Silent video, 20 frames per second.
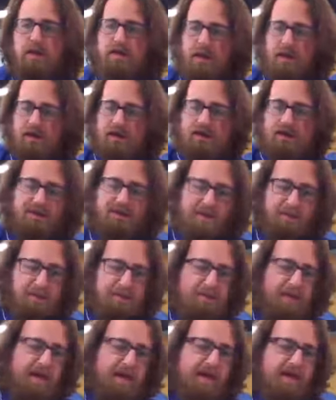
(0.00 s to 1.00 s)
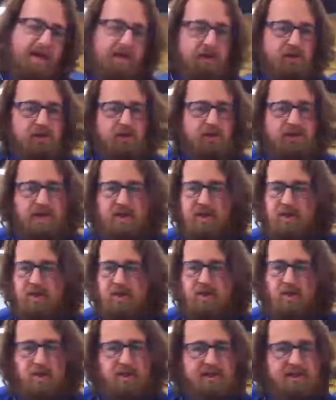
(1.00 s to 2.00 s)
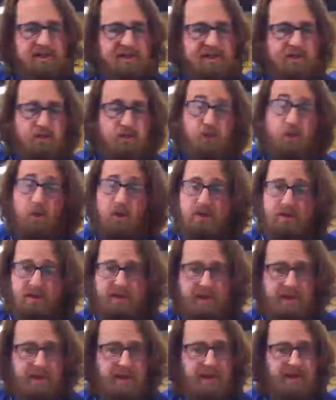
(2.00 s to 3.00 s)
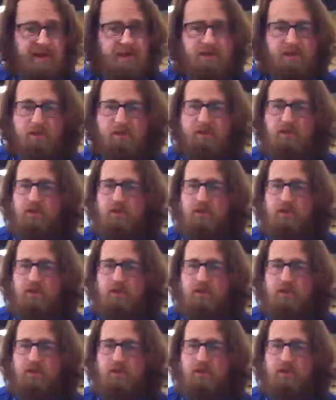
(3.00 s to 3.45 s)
now you can step it back and you only need to do your exercises once a day,